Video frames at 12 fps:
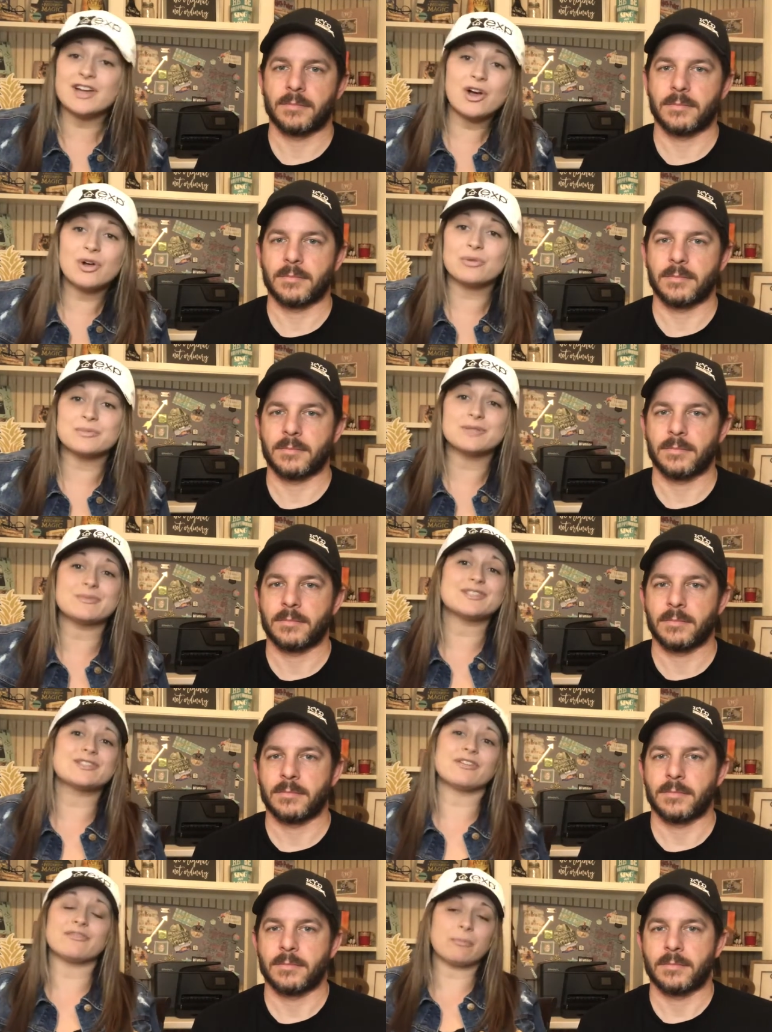Speaker 1: homes and we
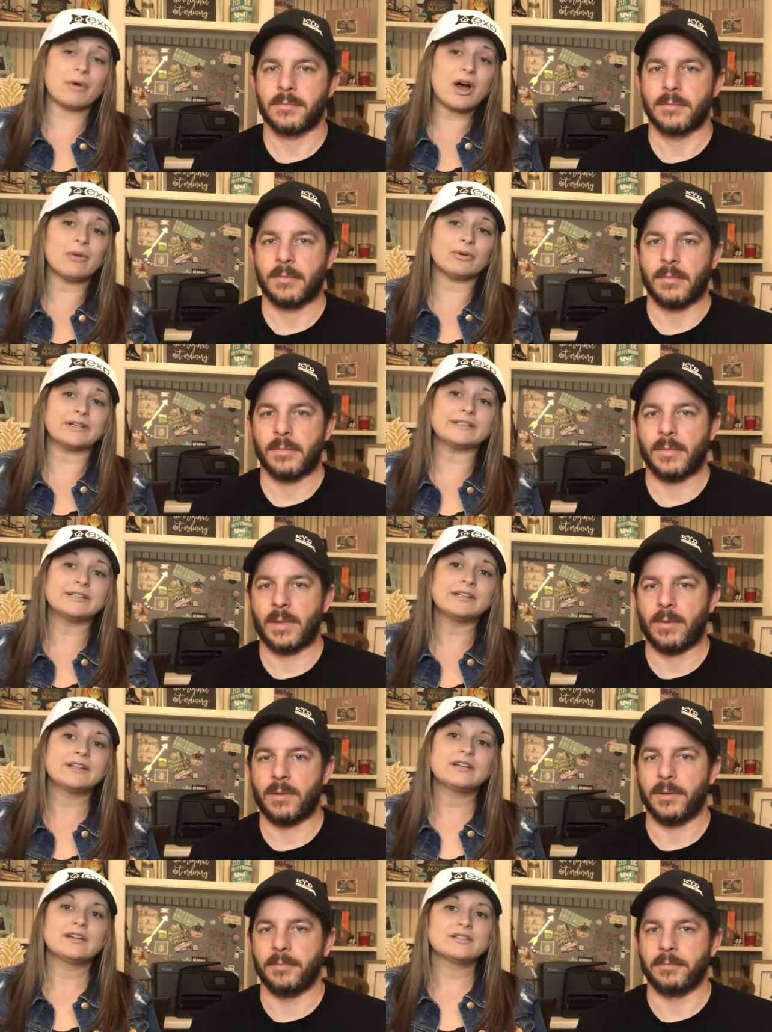still haven't bought one
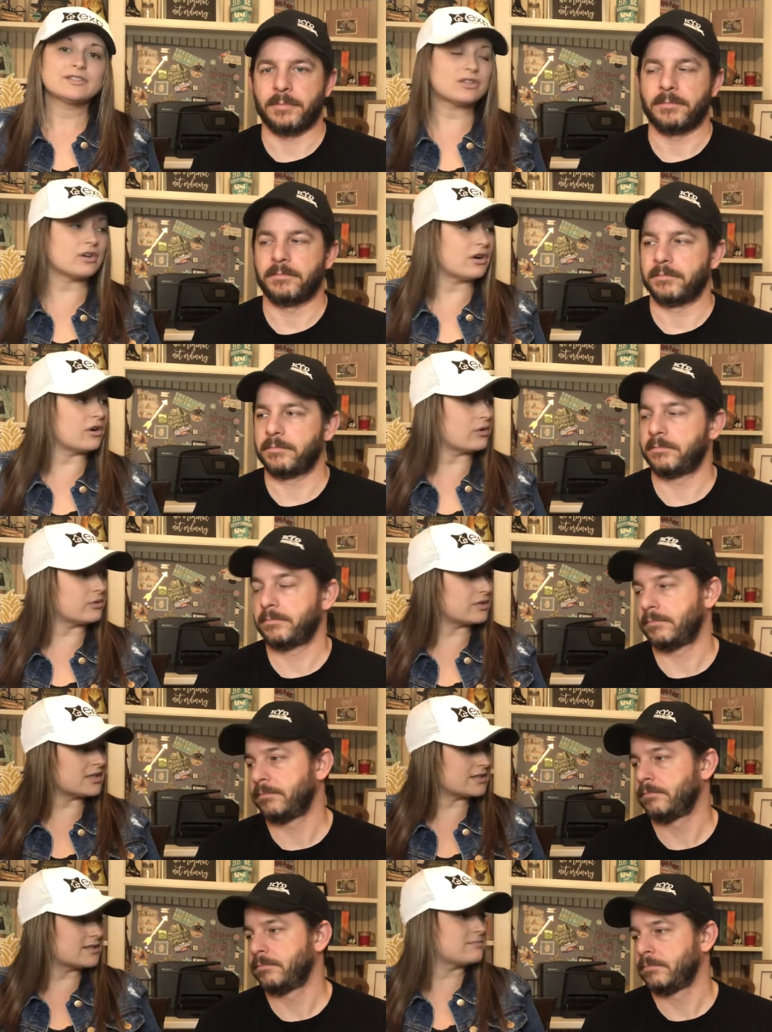right. so
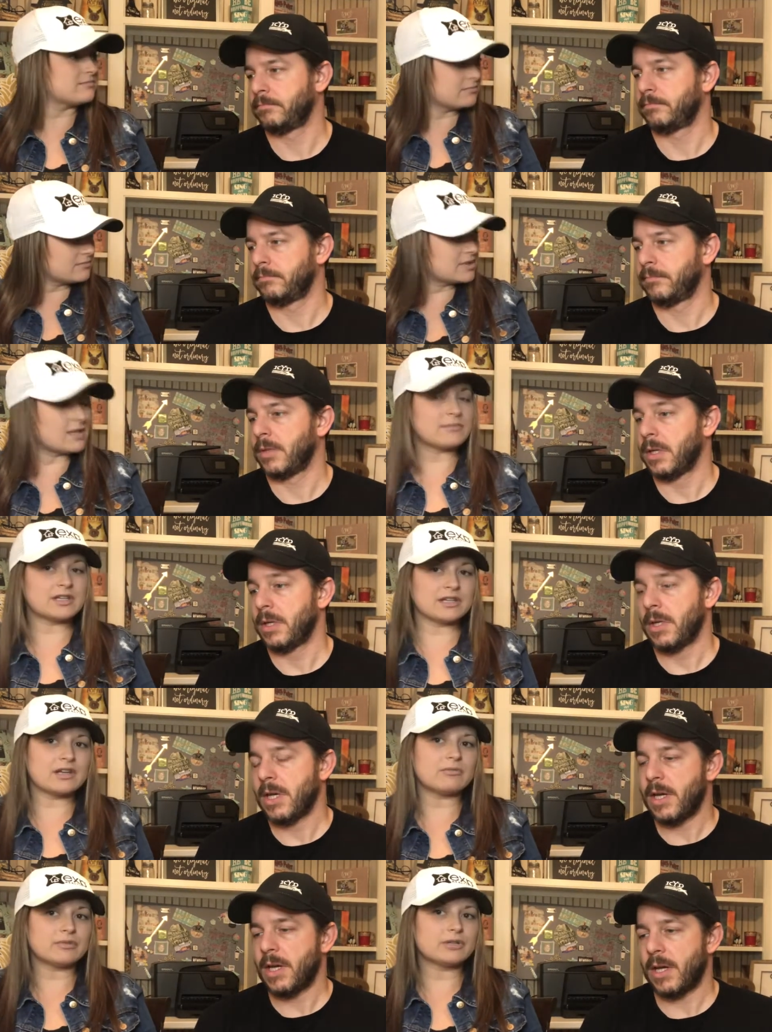that's something
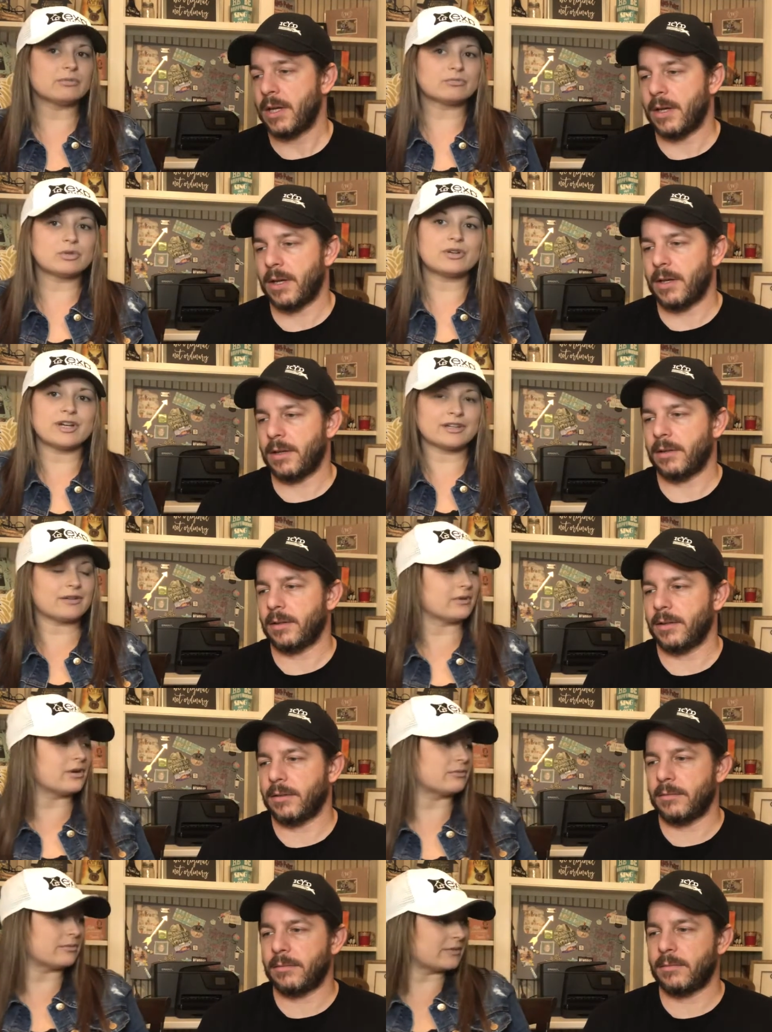that we'll go down that
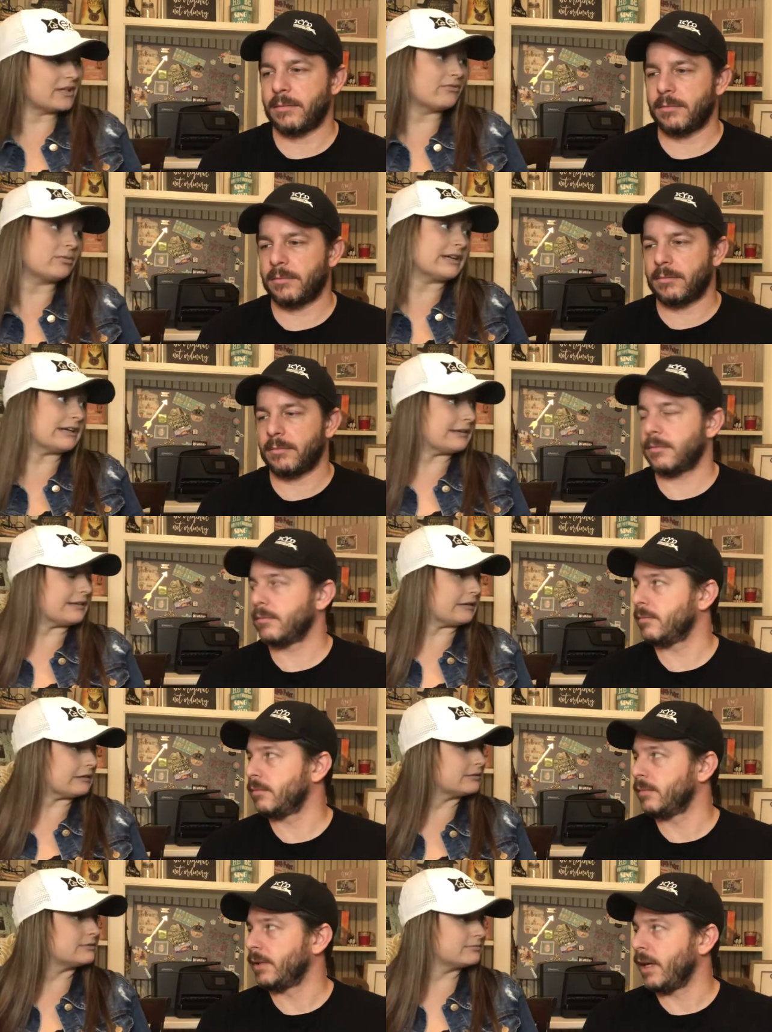road if we get there
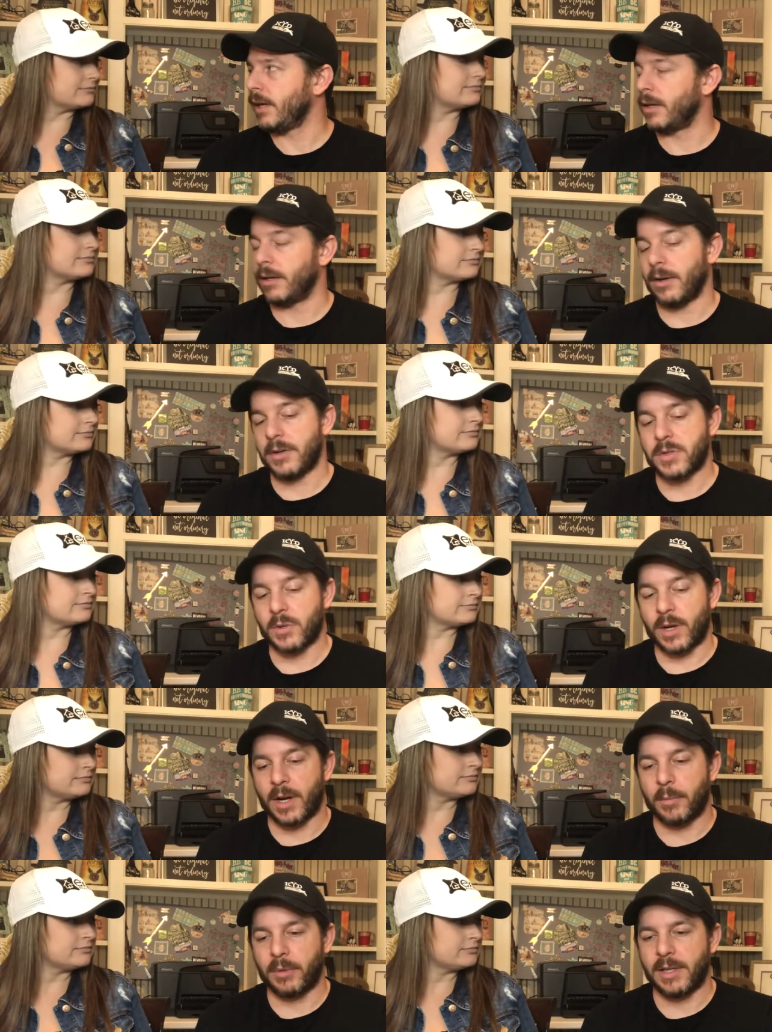
Speaker 2: yeah and it also kind
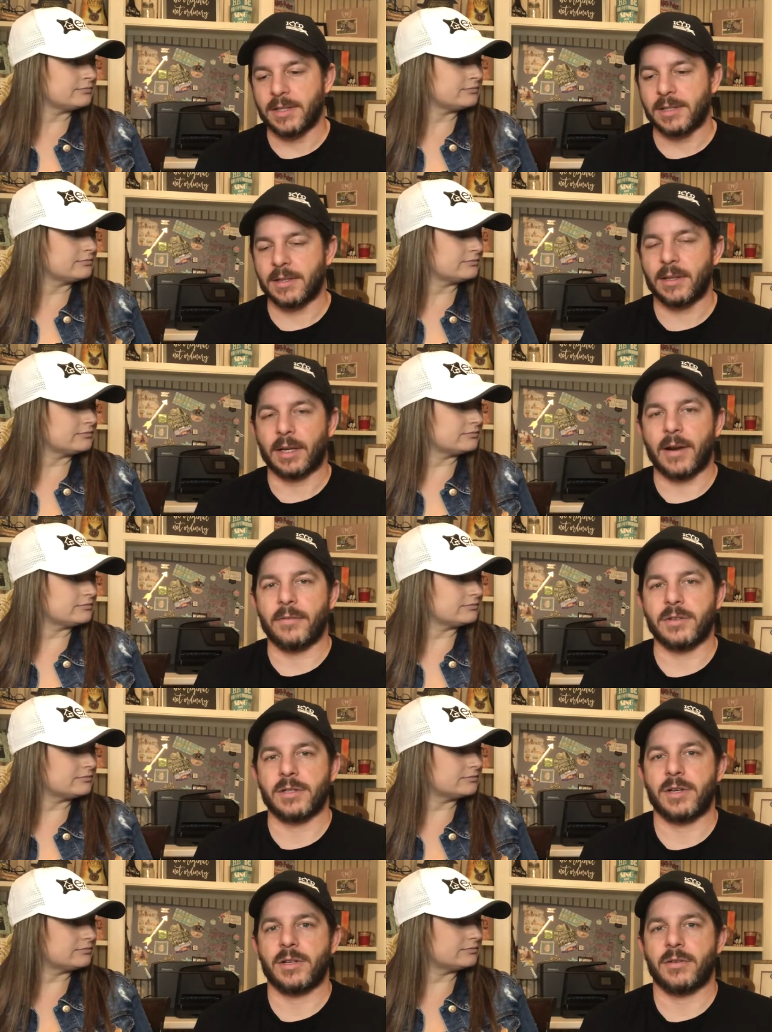of plays into the
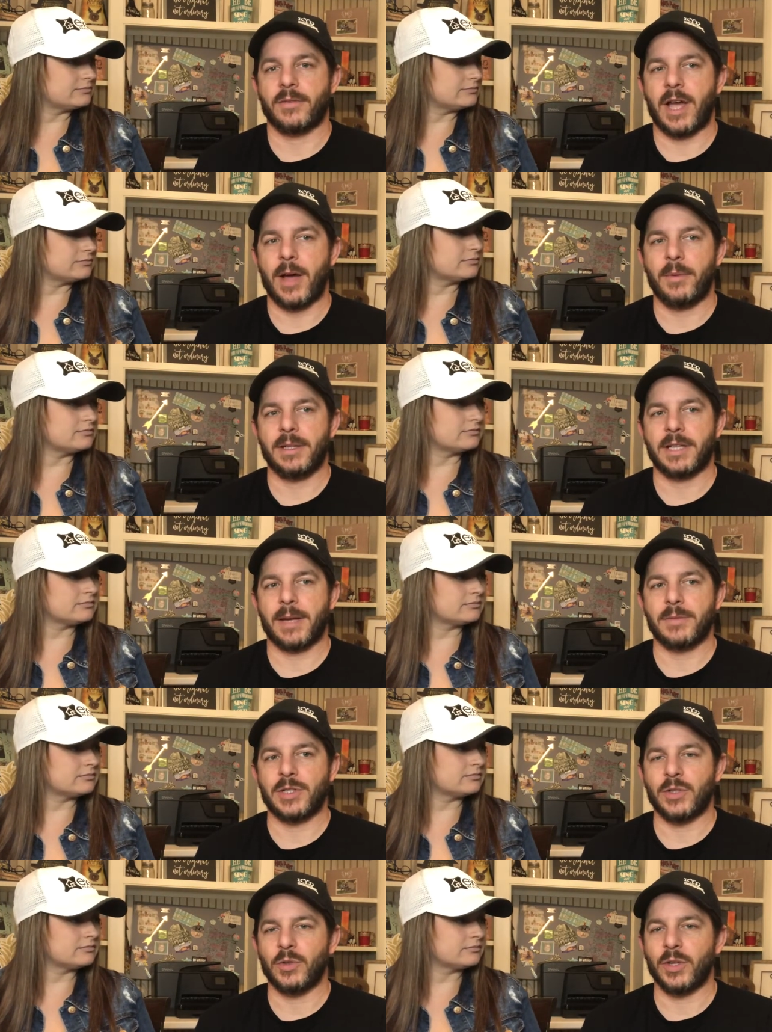conversation of how many times
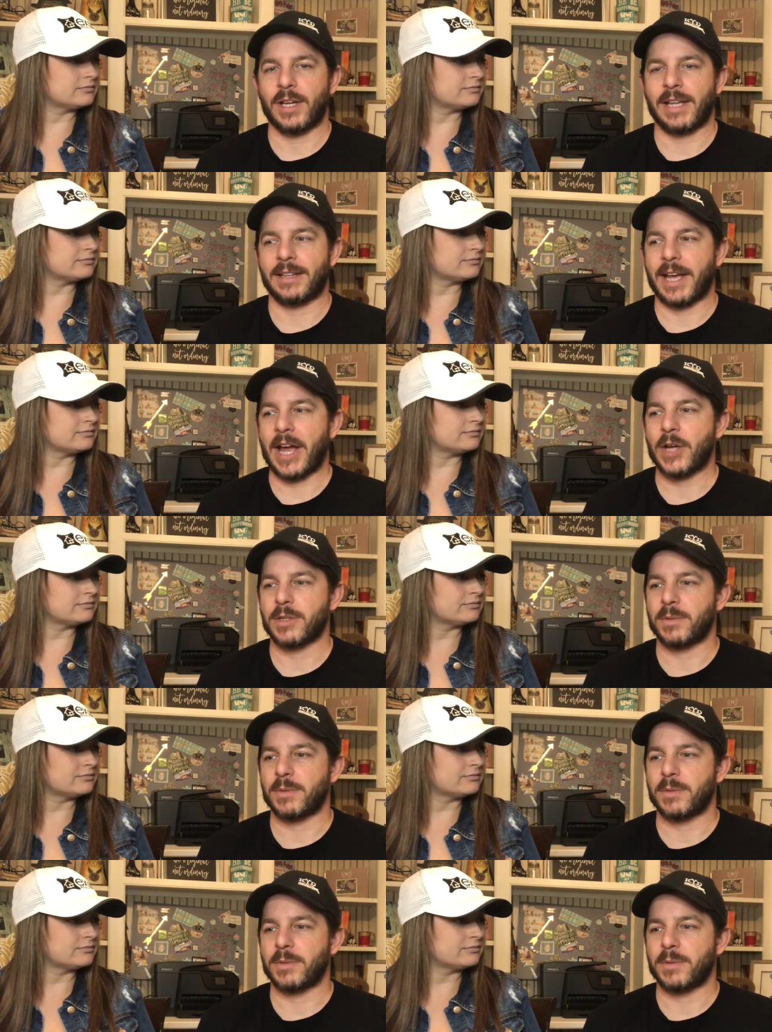do you look at the house